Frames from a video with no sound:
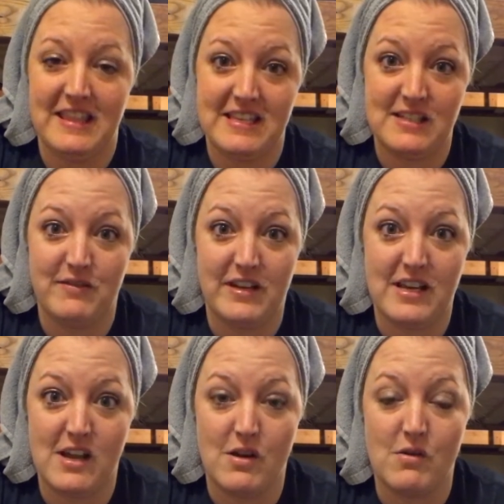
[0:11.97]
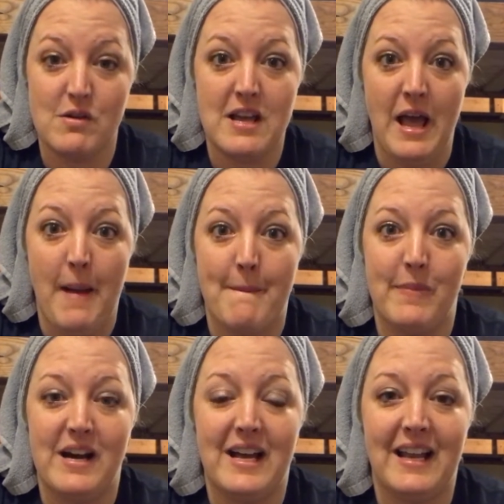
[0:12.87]
this video,
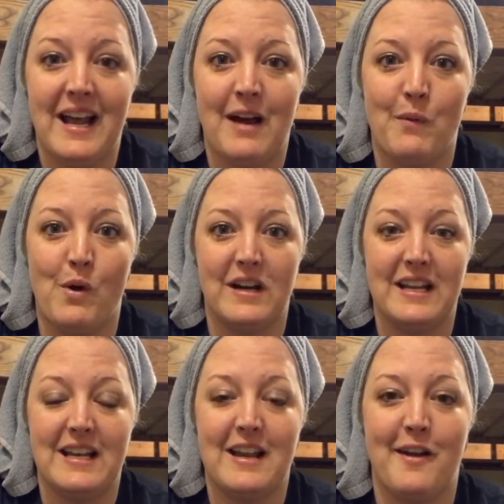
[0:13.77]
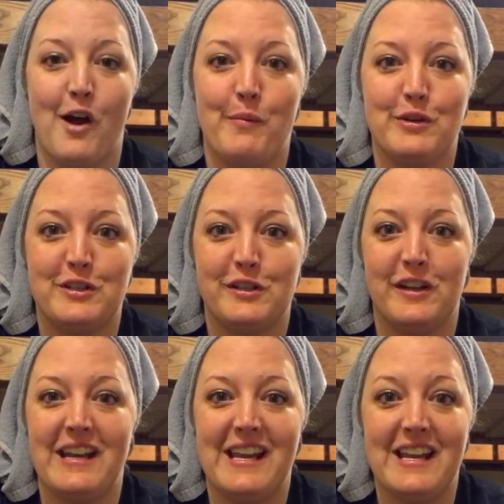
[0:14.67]
but I wanted an
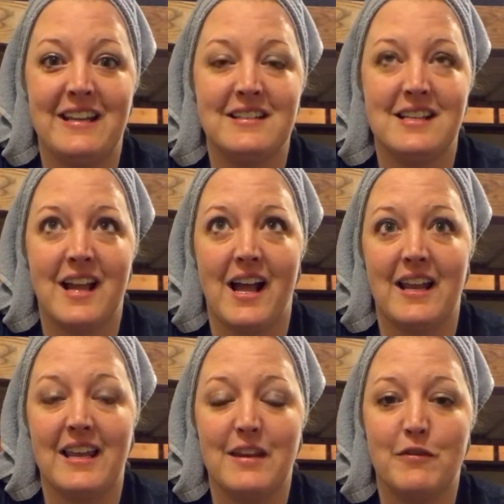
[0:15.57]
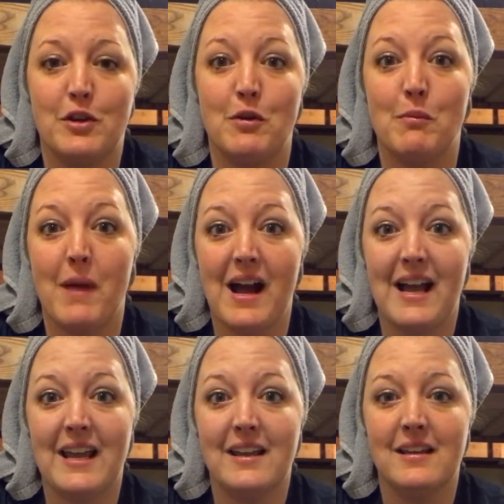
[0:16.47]
opportunity to kind of give you
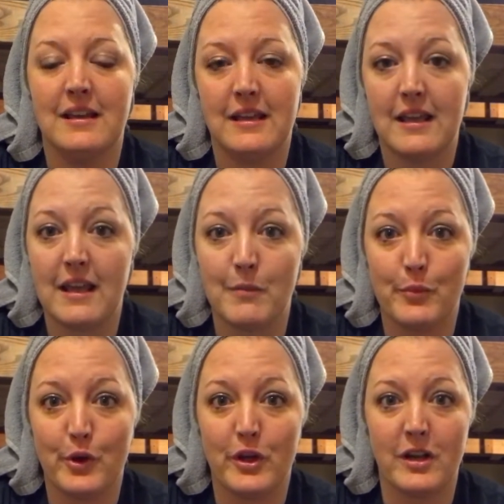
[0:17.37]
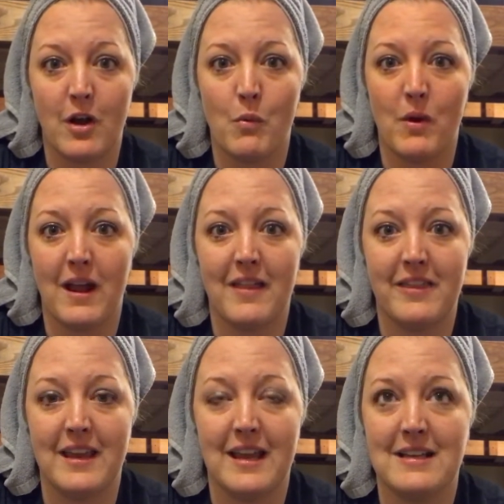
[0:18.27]
my input on what I
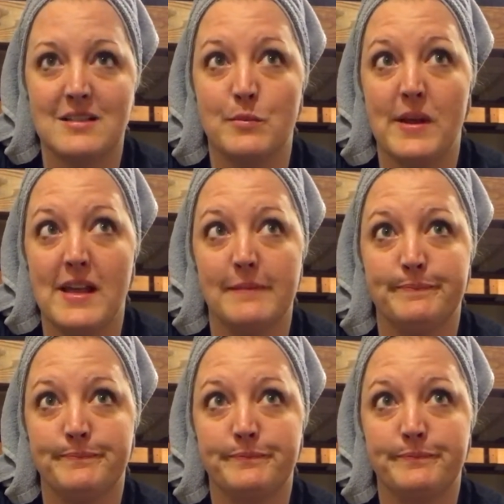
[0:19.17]
think has been